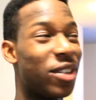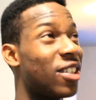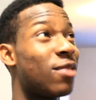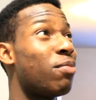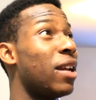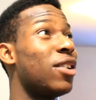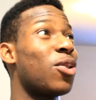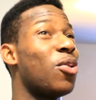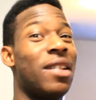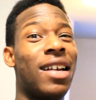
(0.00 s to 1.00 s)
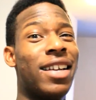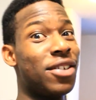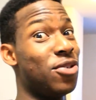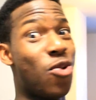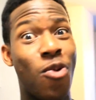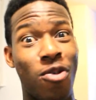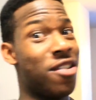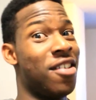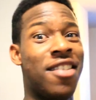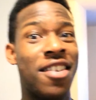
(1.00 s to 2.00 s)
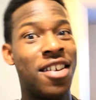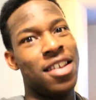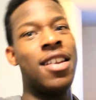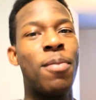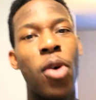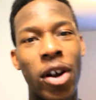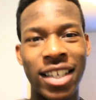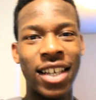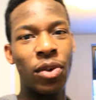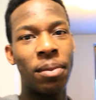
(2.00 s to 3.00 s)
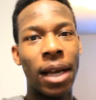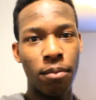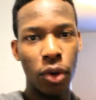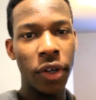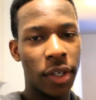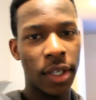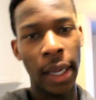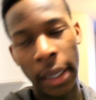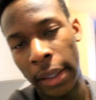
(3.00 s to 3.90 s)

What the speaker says: I spent all night, you know, partying with my books.